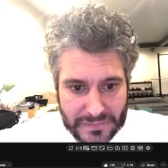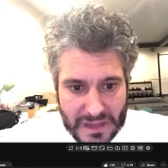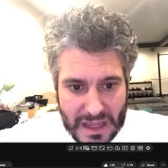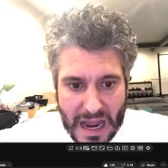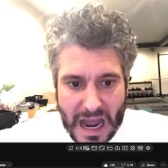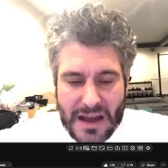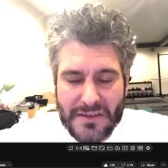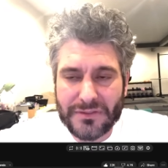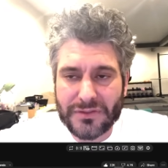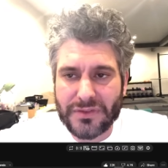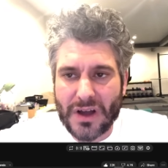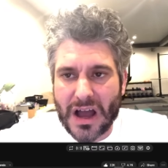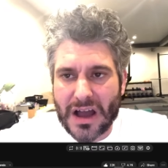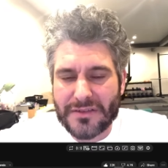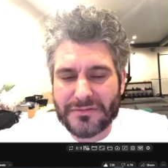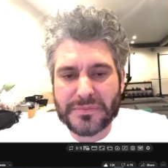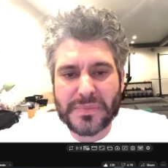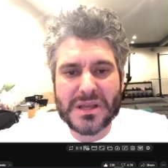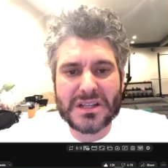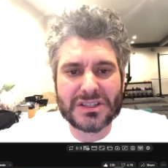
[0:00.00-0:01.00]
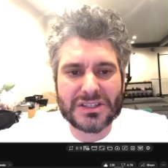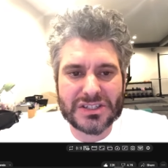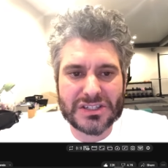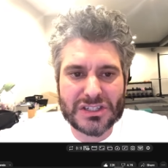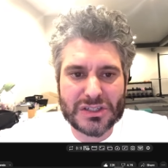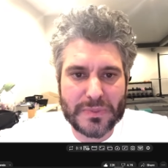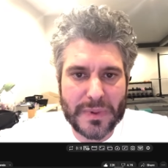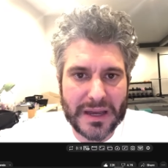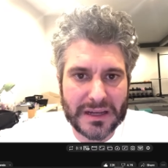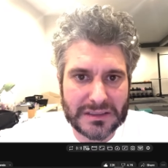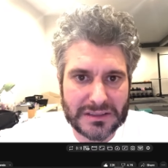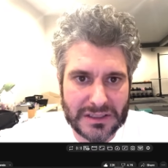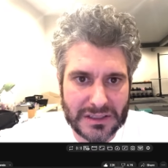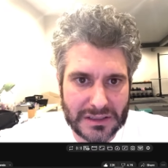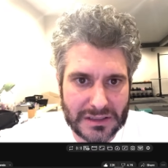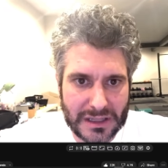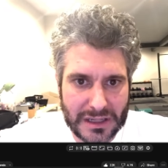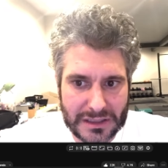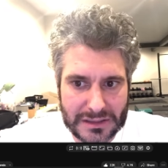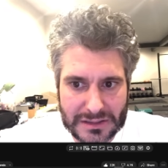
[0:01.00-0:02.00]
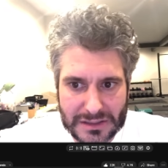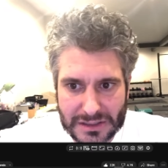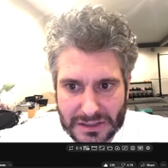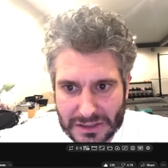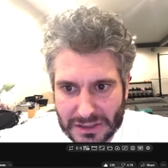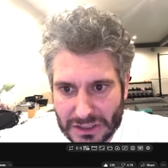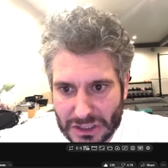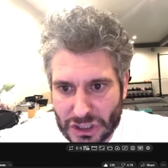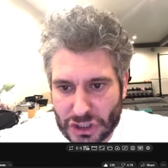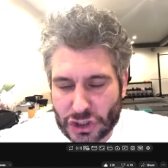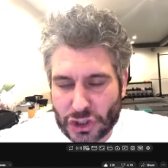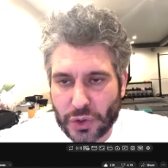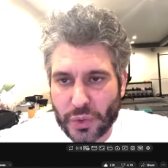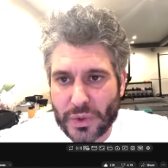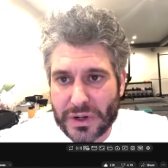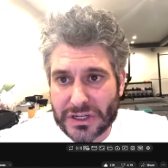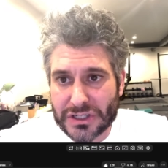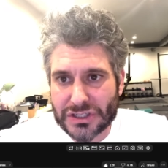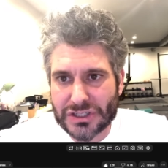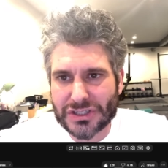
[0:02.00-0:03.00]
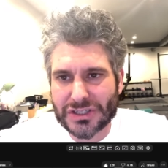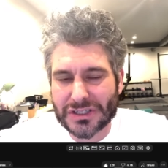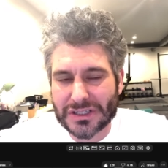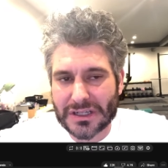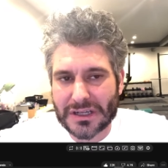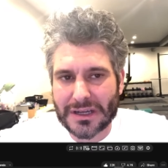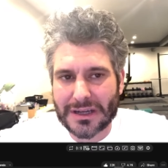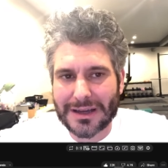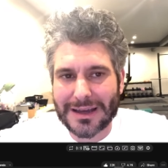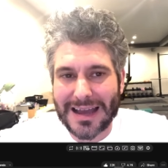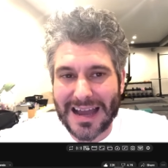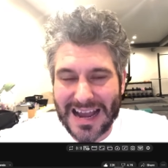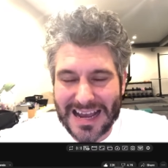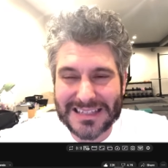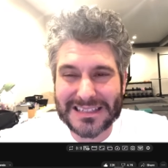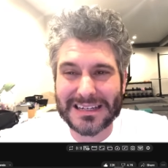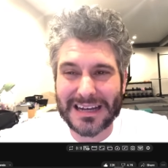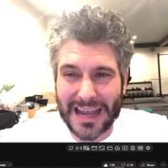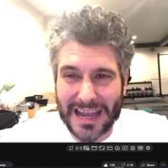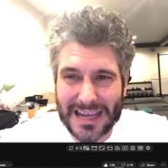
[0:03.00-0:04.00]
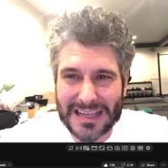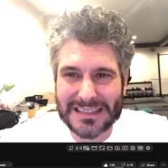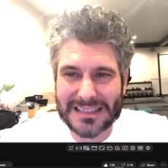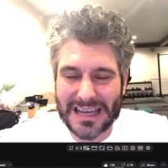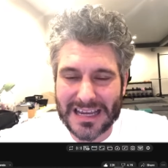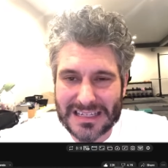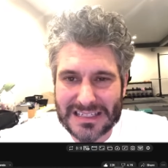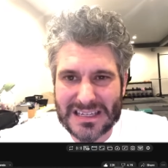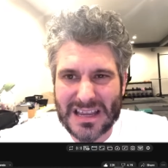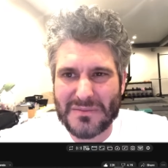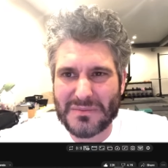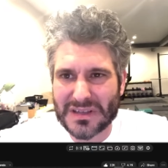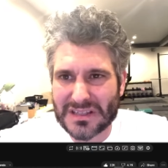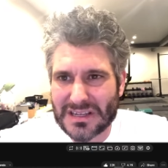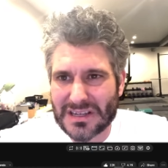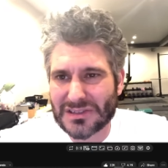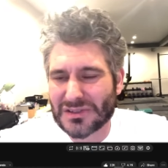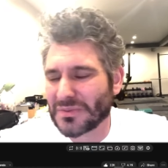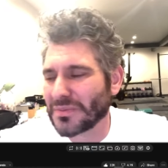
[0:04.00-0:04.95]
I've, I've been suspecting that Twitch has an anti-Semitism